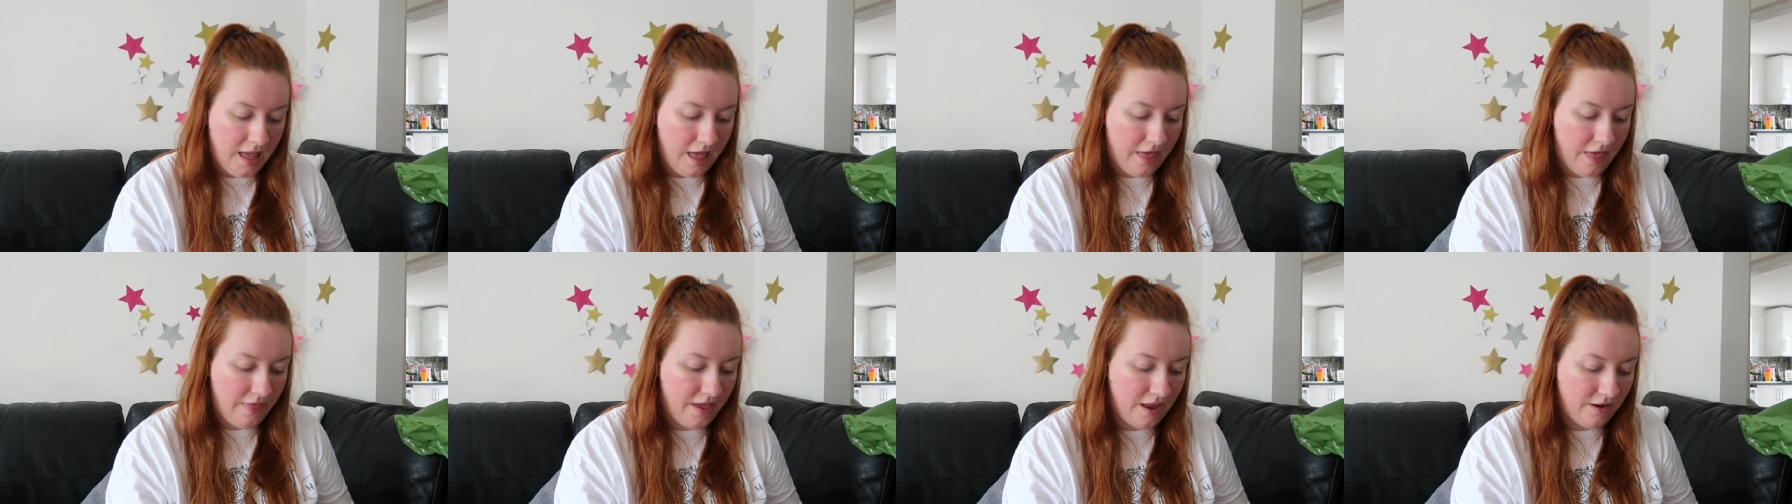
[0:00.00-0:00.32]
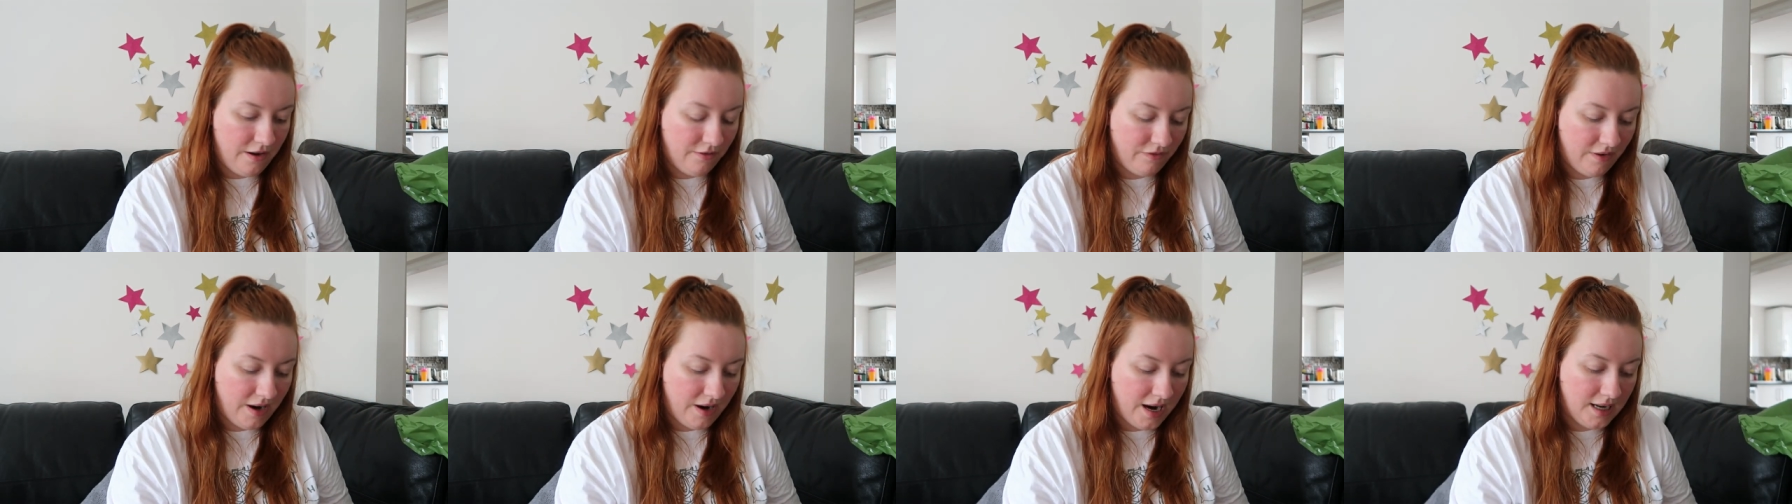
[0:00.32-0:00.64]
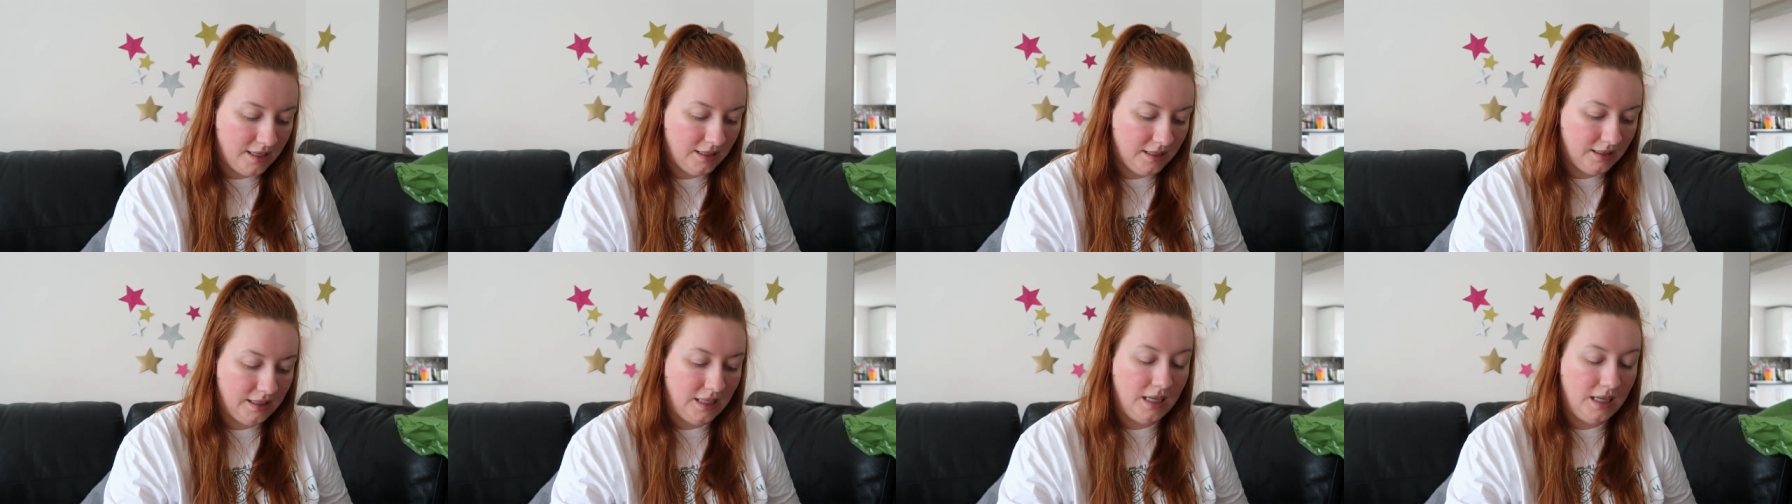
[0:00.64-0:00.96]
And then
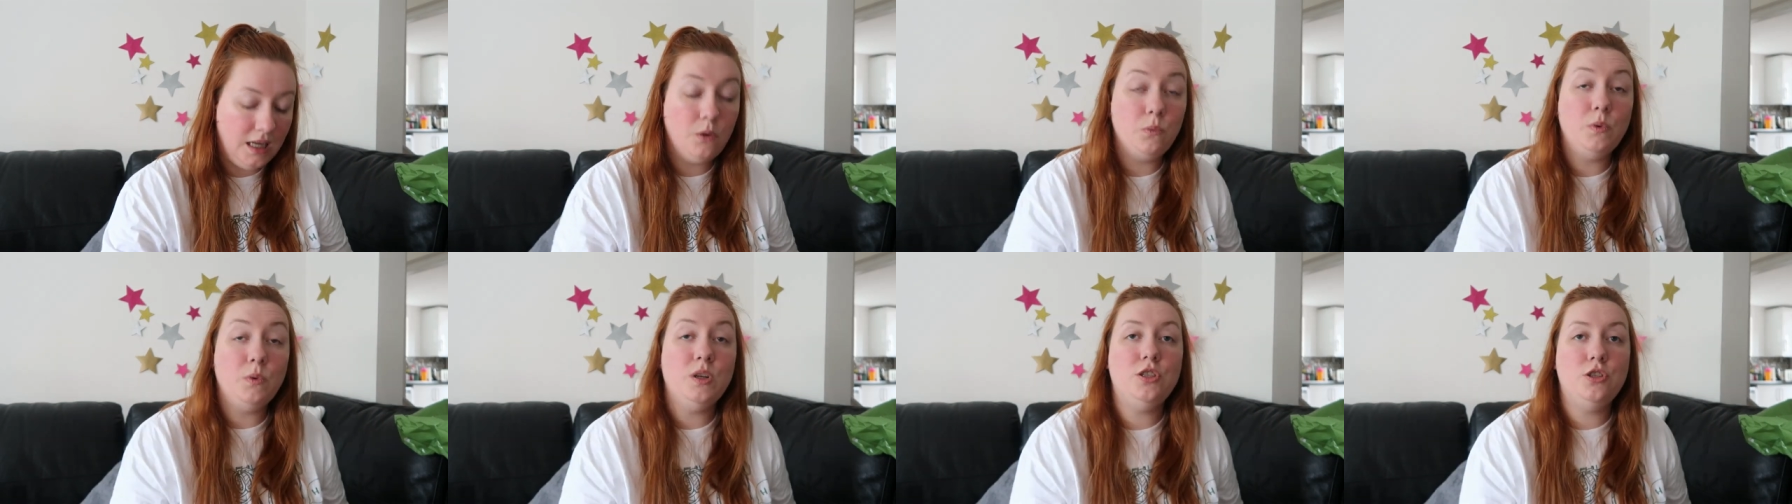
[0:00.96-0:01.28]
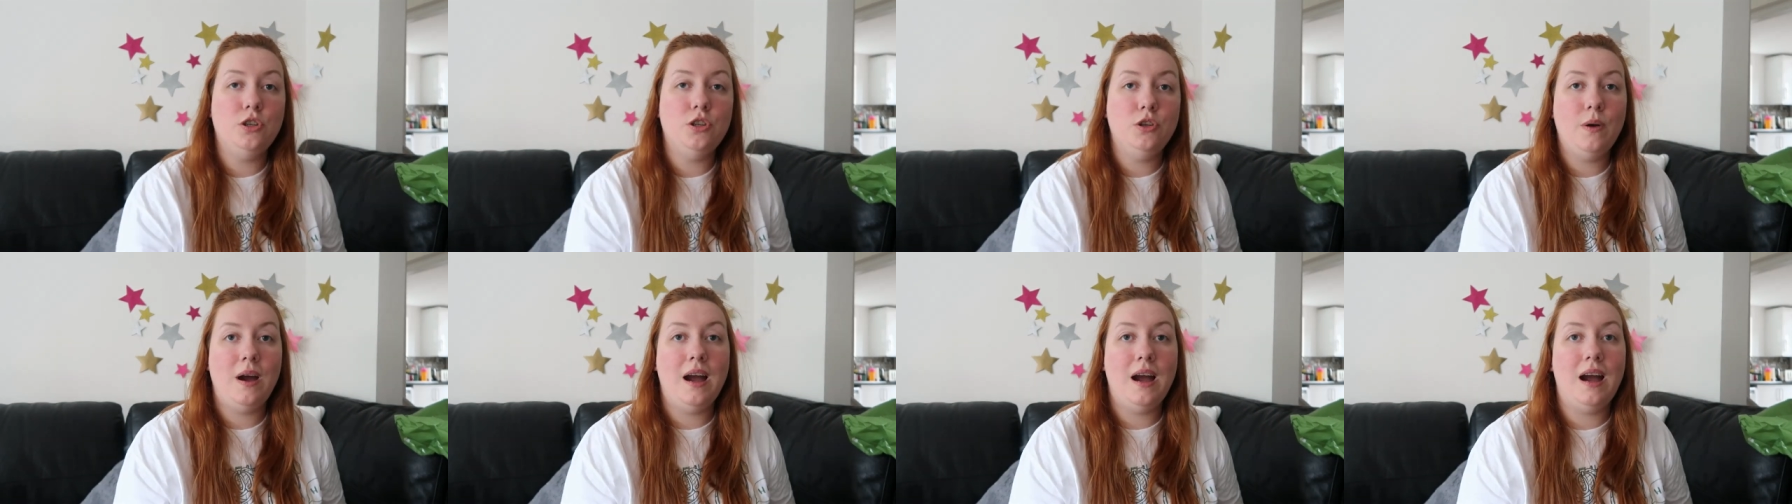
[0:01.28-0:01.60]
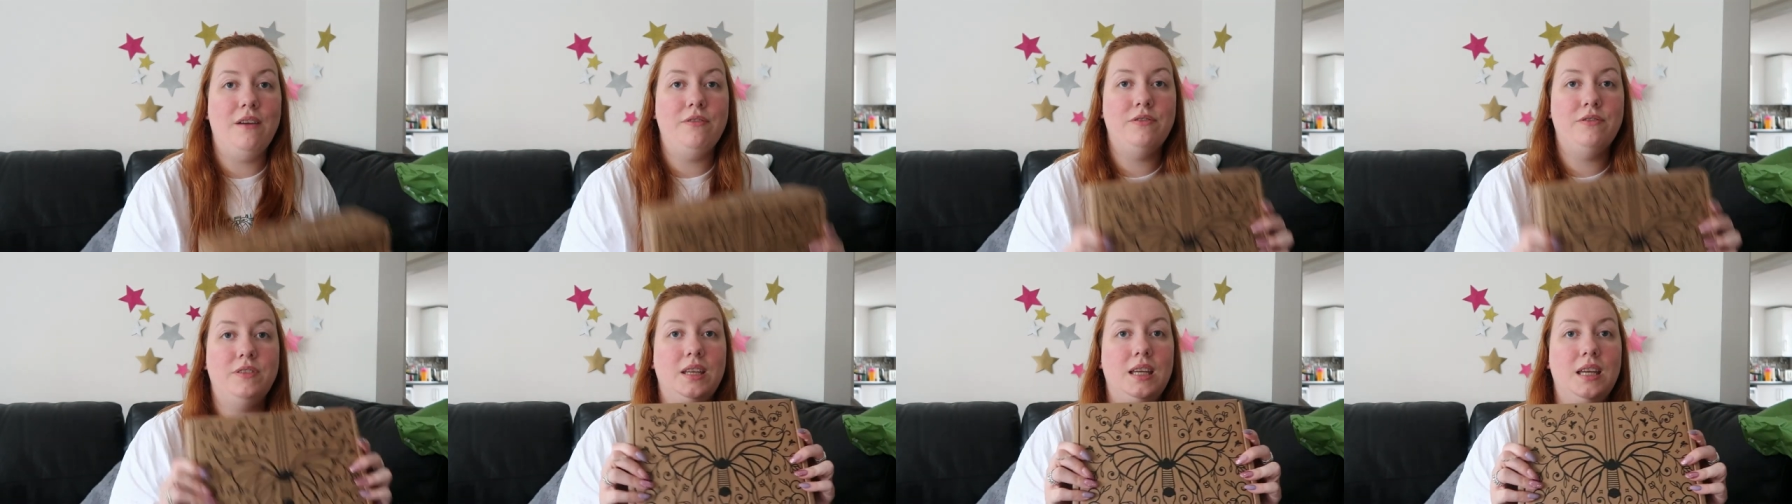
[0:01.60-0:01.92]
finally, we do
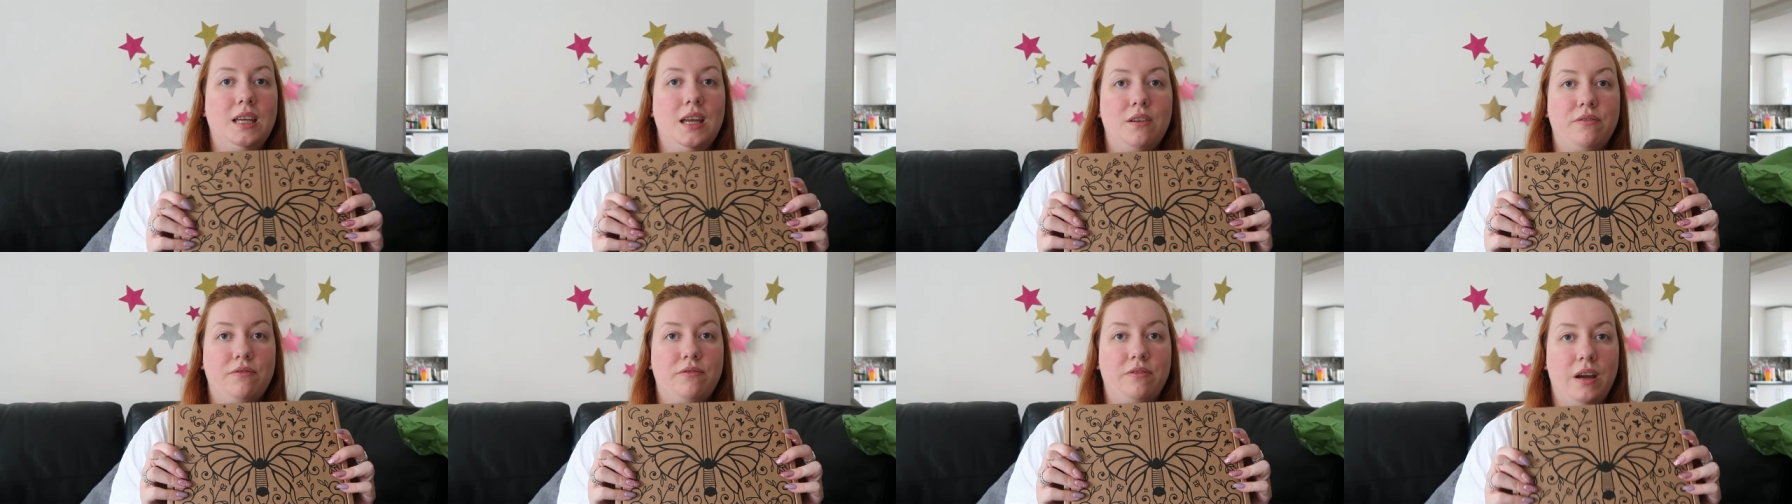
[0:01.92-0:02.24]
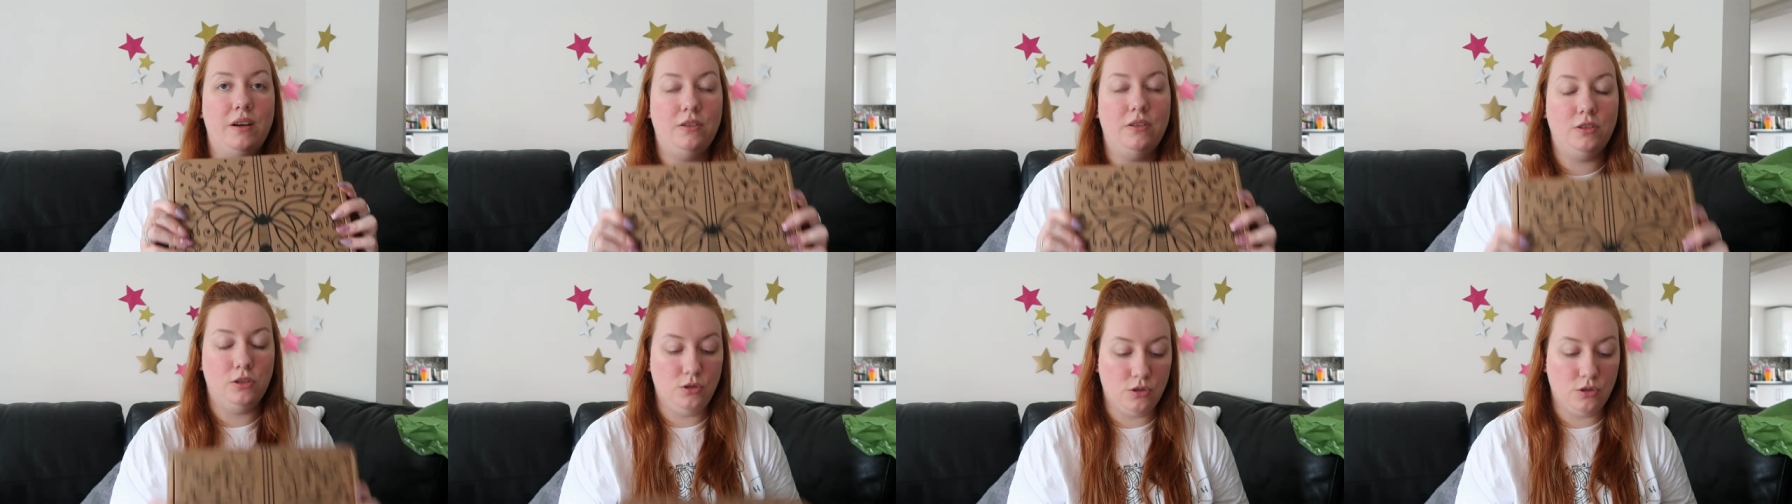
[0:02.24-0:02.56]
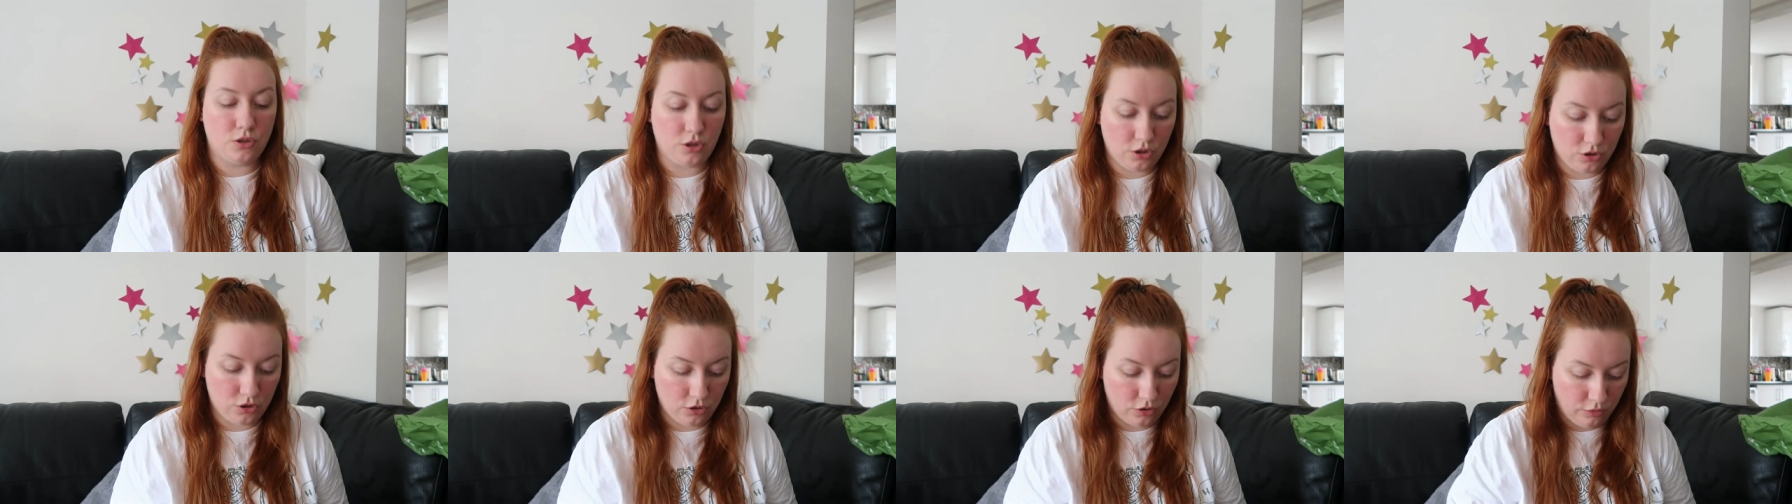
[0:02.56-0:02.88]
have the
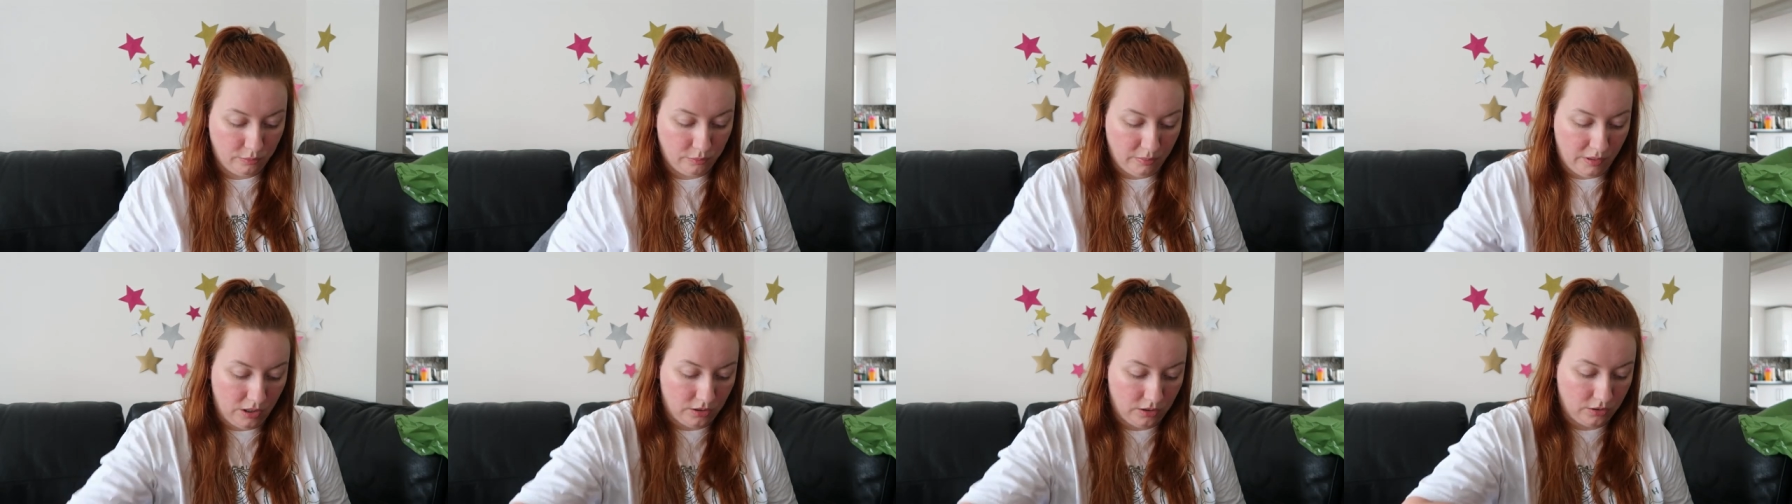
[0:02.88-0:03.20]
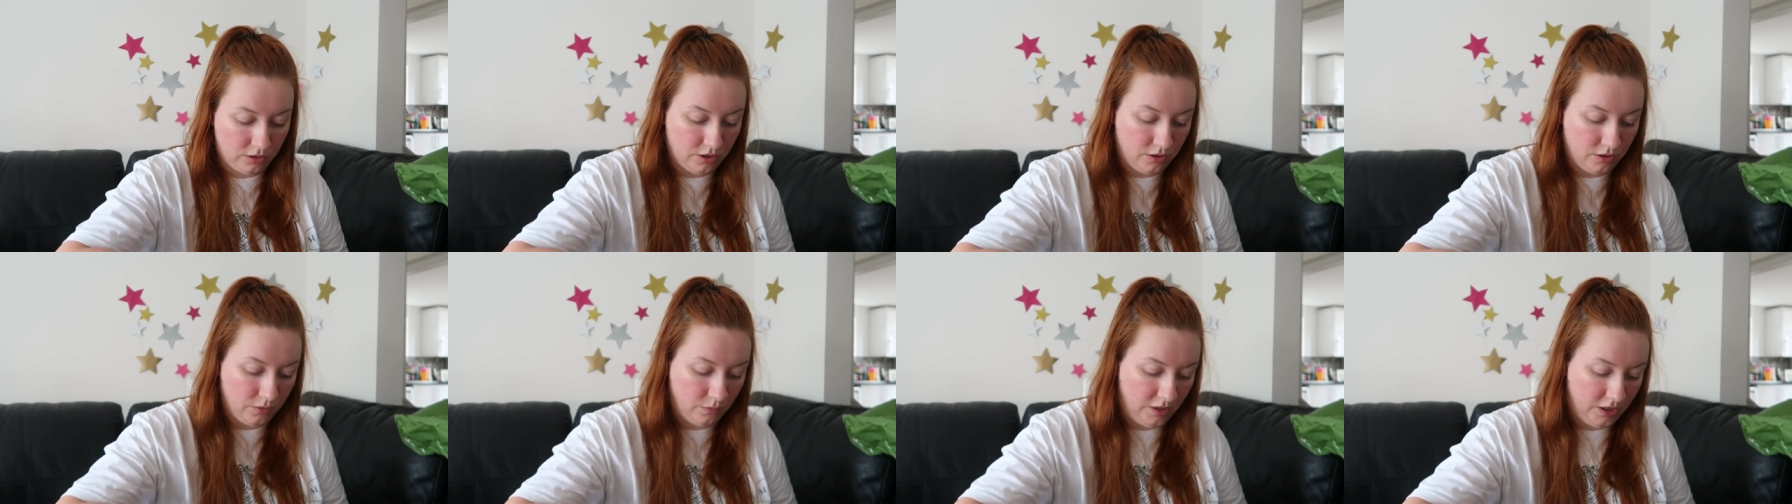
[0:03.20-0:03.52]
FairyLoot adult box,